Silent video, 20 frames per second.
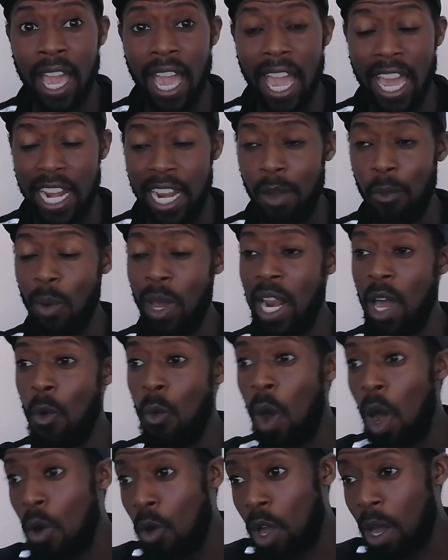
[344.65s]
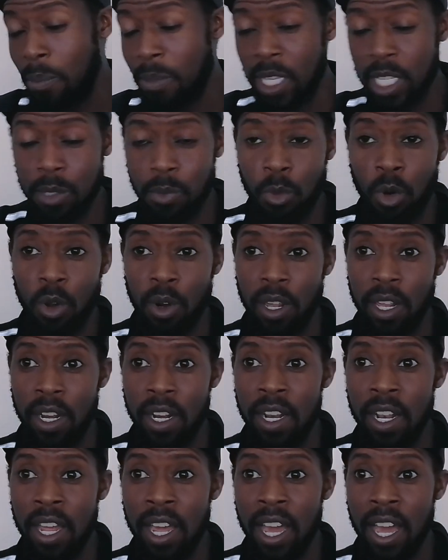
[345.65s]
And then when I woke up this
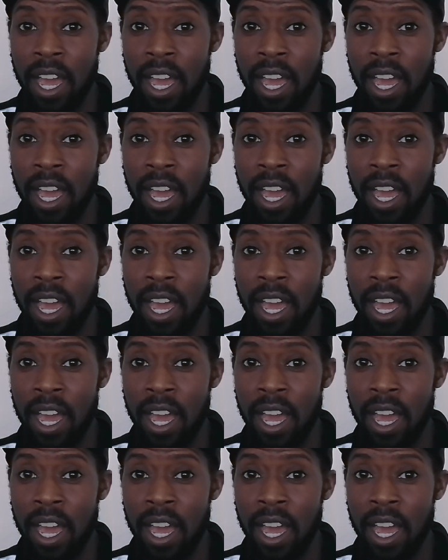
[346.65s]
morning,